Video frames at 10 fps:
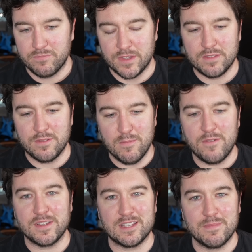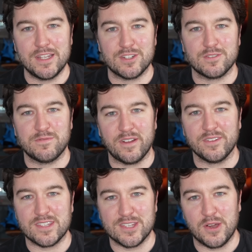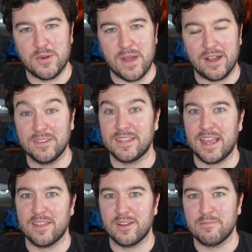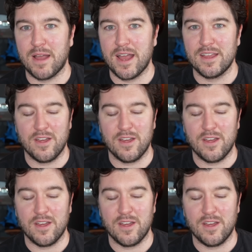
the movie to me just felt so held together by a